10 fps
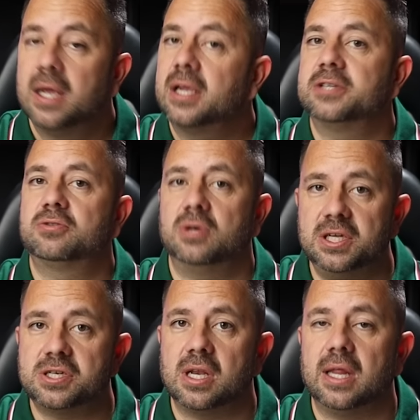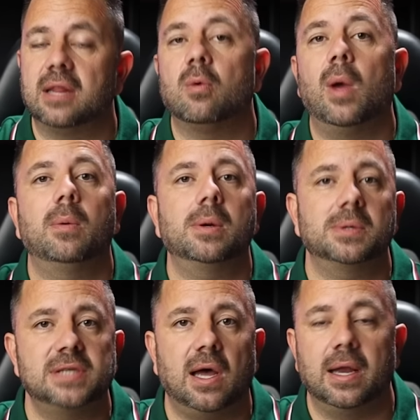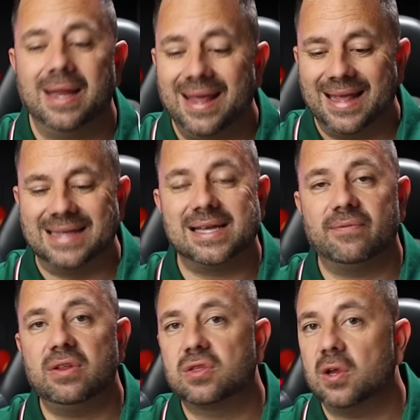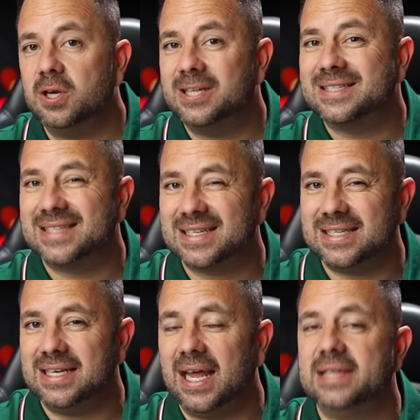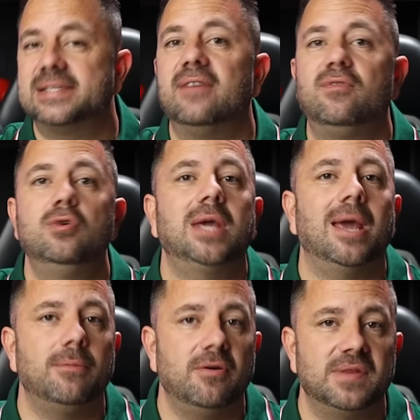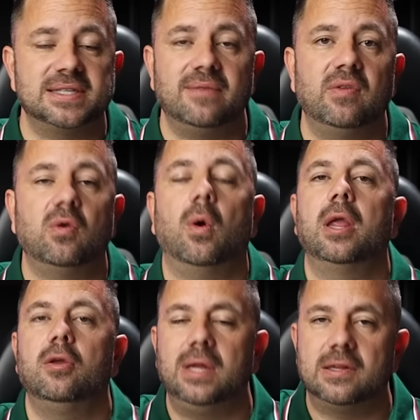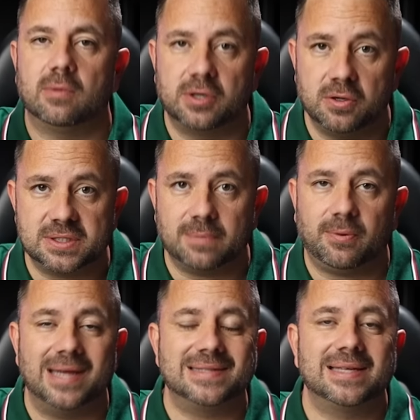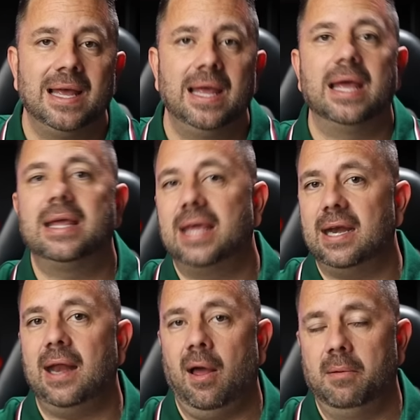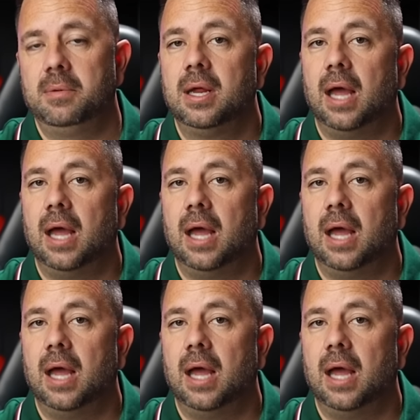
Because traditionally, the way we were taught is every 30 to 60 days, if you can't move this inventory, you need to reduce the price and get it out.